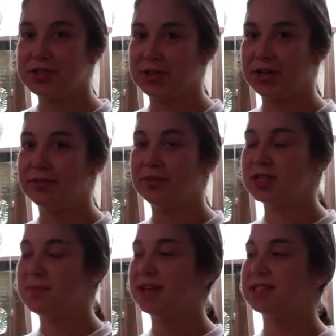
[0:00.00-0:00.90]
serve,
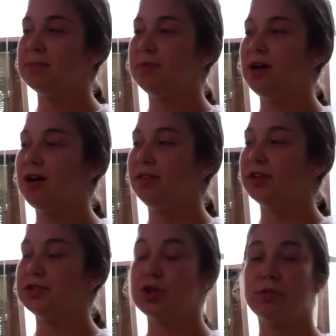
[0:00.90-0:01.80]
which makes the ball,
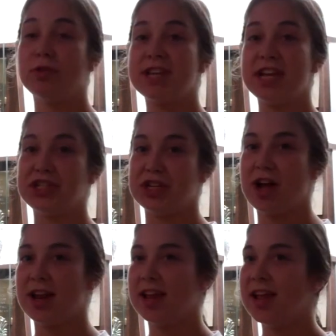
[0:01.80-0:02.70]
there's no rotation
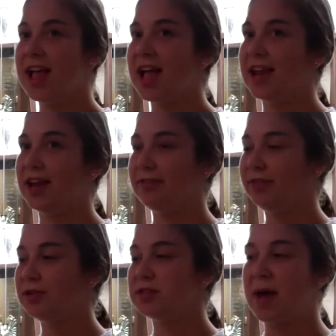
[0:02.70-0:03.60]
on it, and
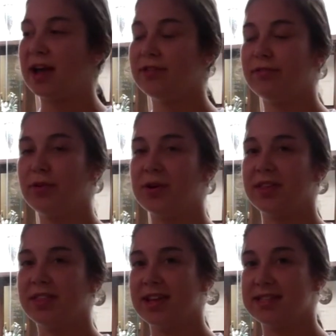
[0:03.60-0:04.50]
it floats back and
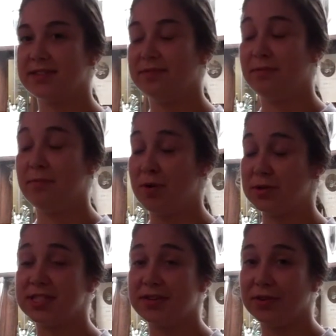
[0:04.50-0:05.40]
forth. It's the
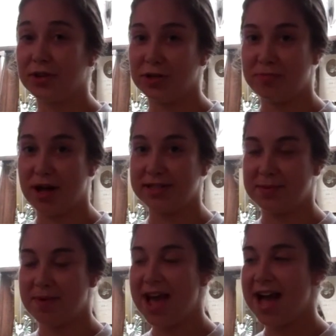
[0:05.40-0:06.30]
most difficult
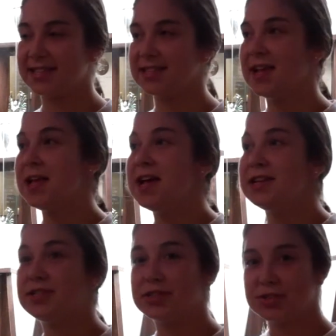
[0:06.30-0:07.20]
ball to pass.
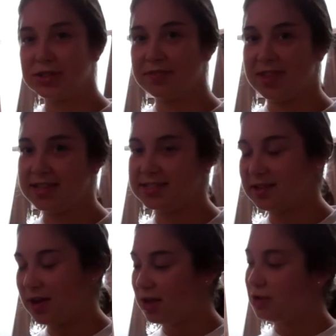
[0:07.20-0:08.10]
To serve this,
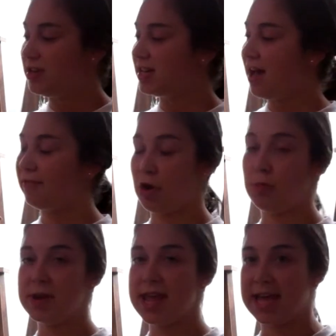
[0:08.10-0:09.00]
you need to have
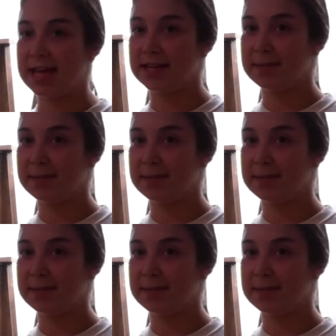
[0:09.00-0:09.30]
an open hand.